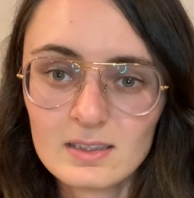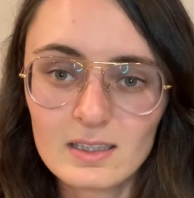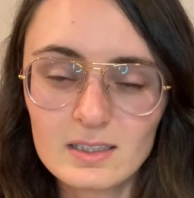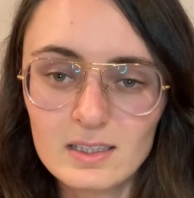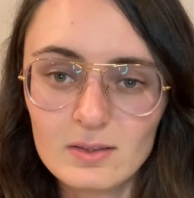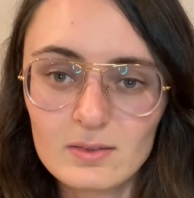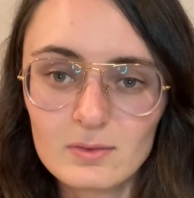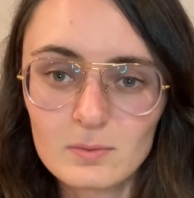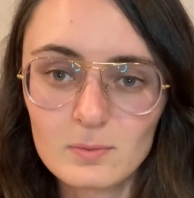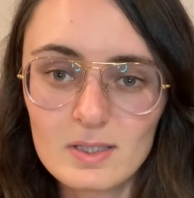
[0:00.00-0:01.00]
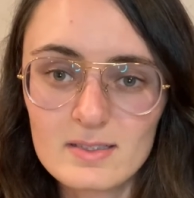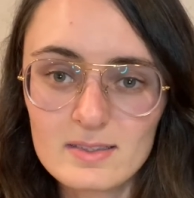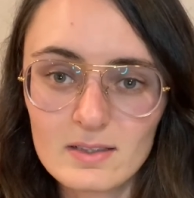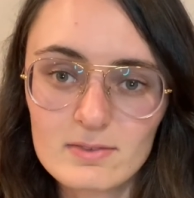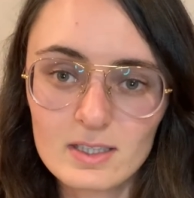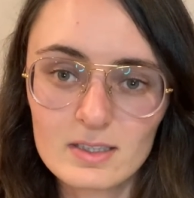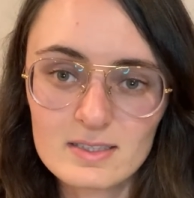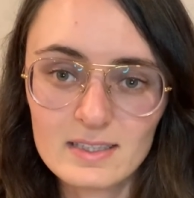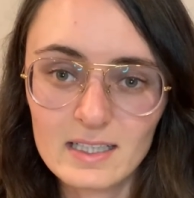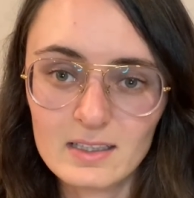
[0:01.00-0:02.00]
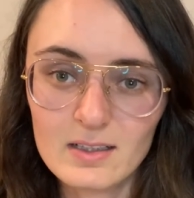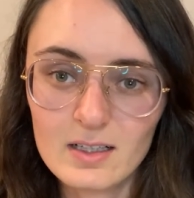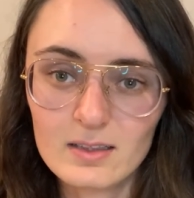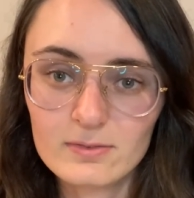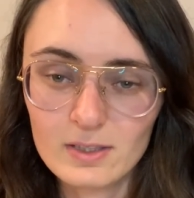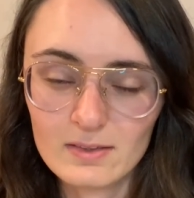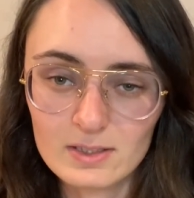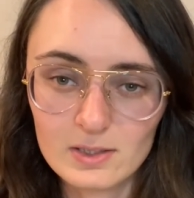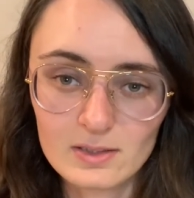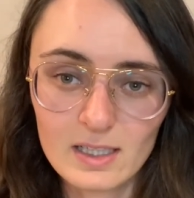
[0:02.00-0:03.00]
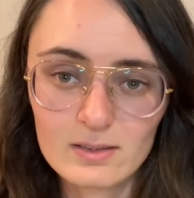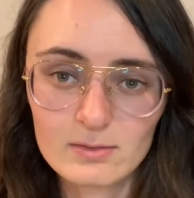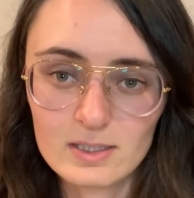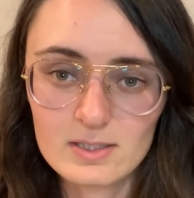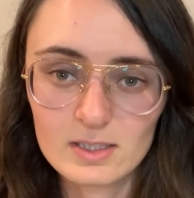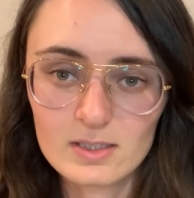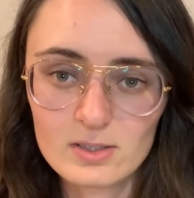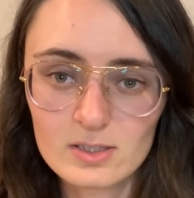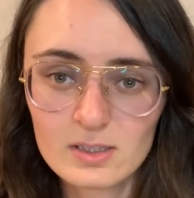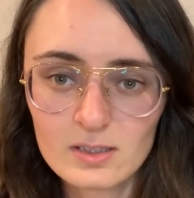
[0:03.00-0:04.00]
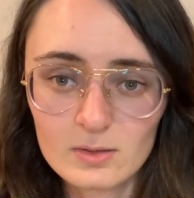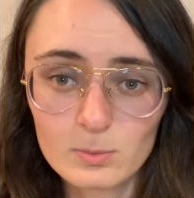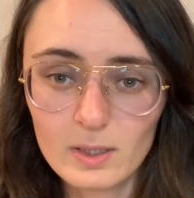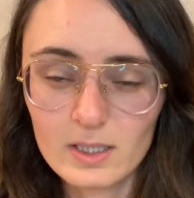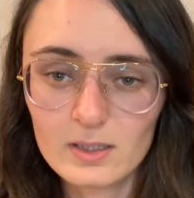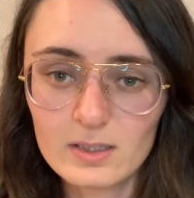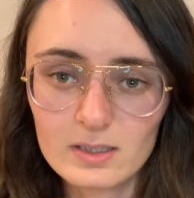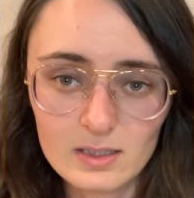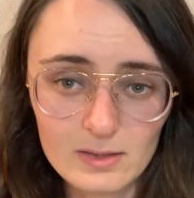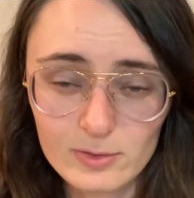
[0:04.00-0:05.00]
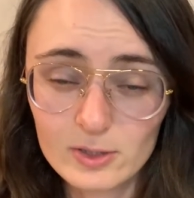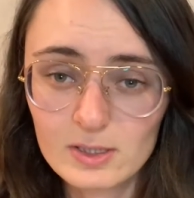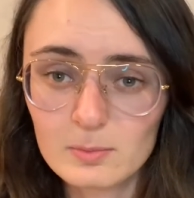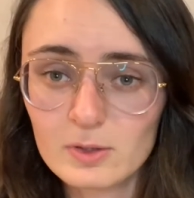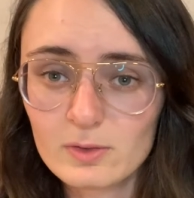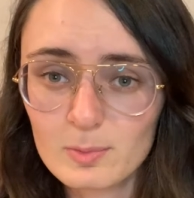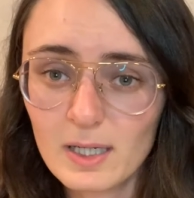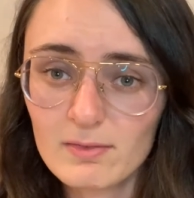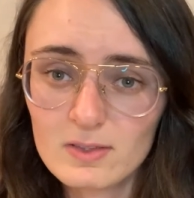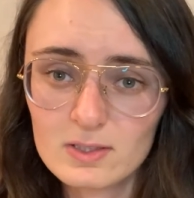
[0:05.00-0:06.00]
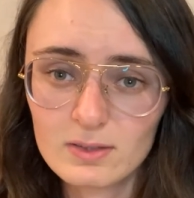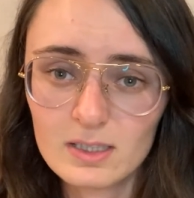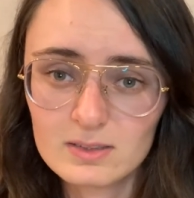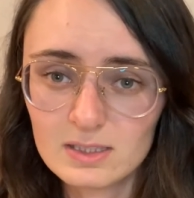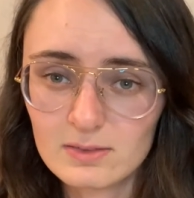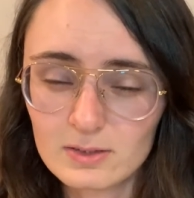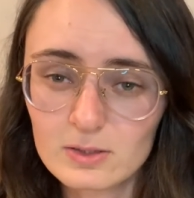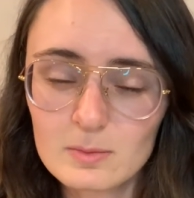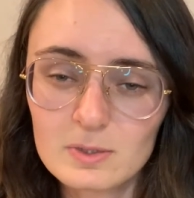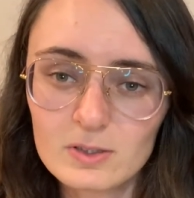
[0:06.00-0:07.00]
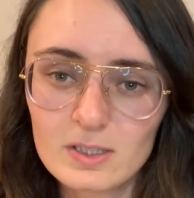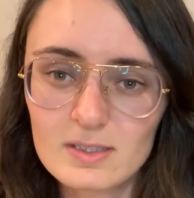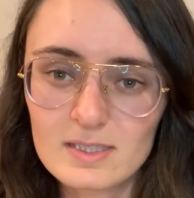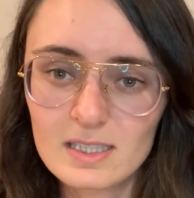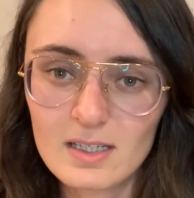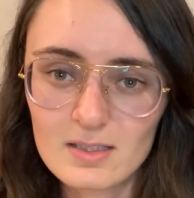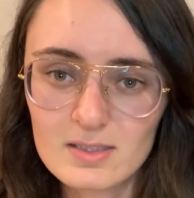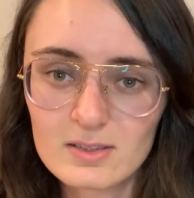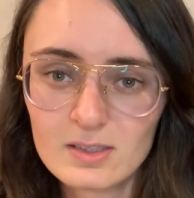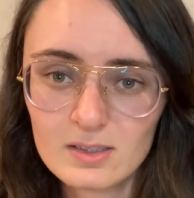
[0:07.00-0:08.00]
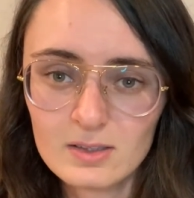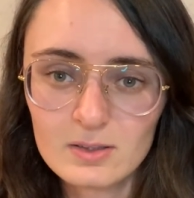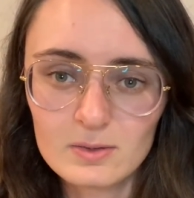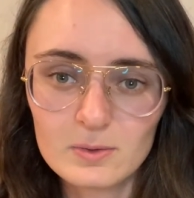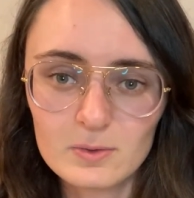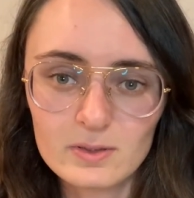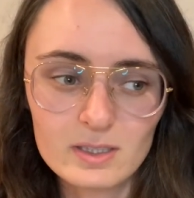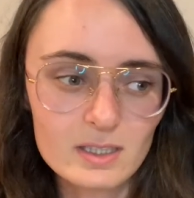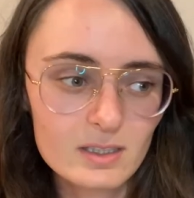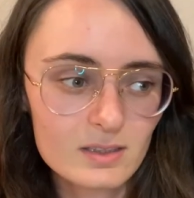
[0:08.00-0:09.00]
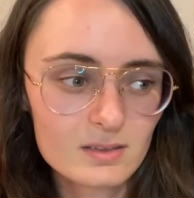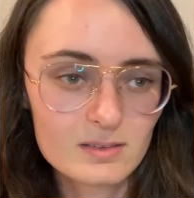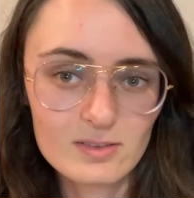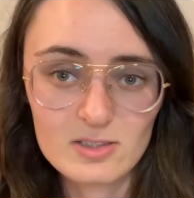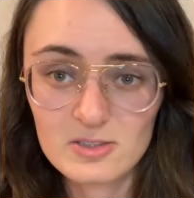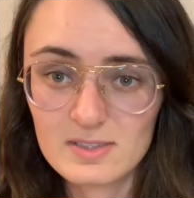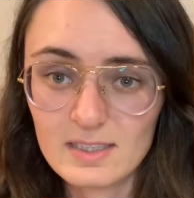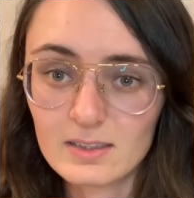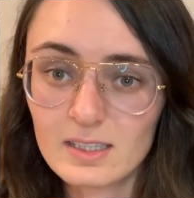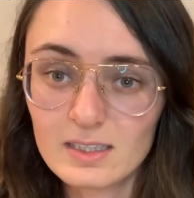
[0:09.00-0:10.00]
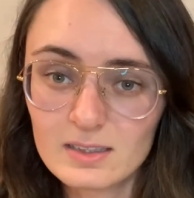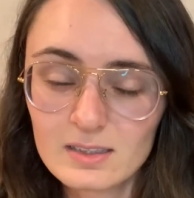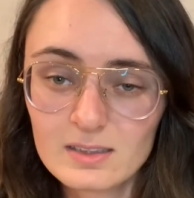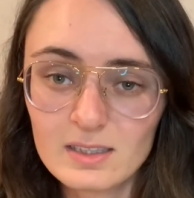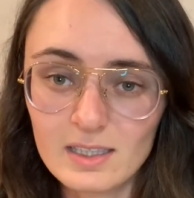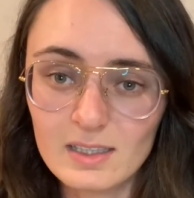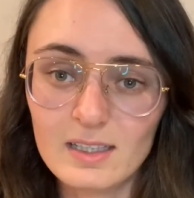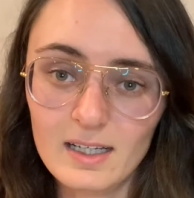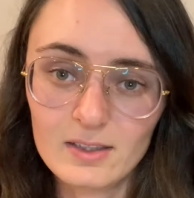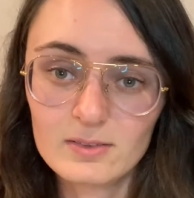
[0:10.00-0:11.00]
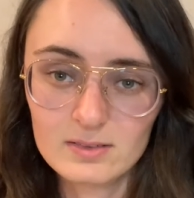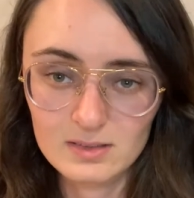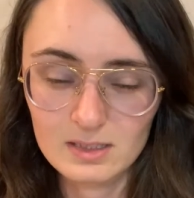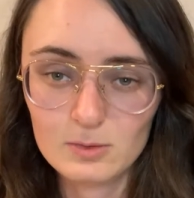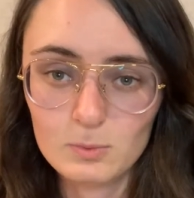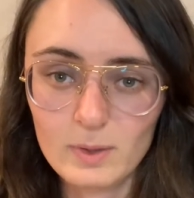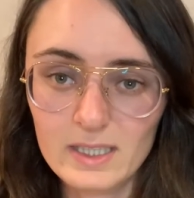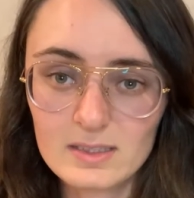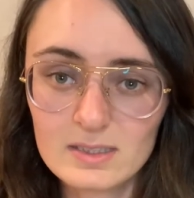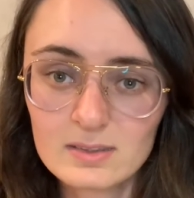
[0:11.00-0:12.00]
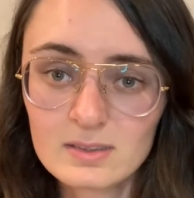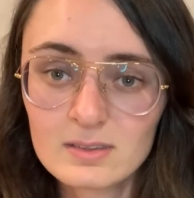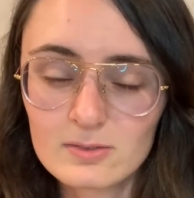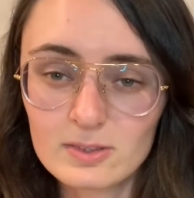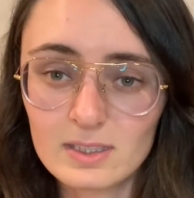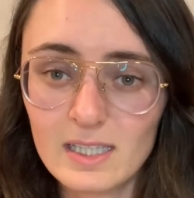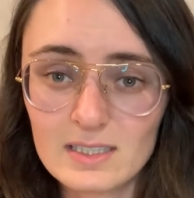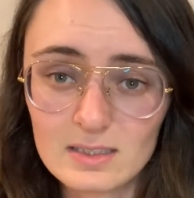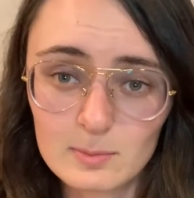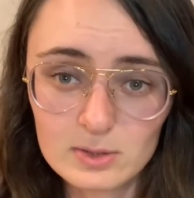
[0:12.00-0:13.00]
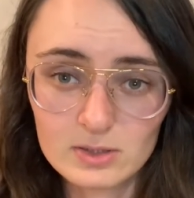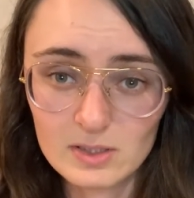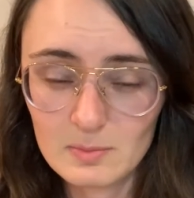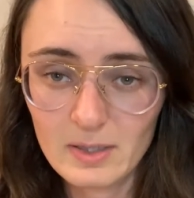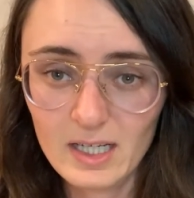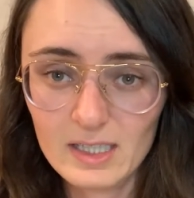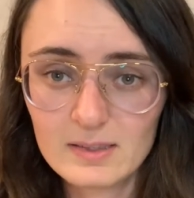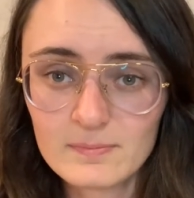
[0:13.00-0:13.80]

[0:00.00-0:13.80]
And then when stuff starts taking off, you have to do a lot of research if you're going to move your profits around to different cryptocurrencies, or just sell it and get out and wait for the next opportunity to buy.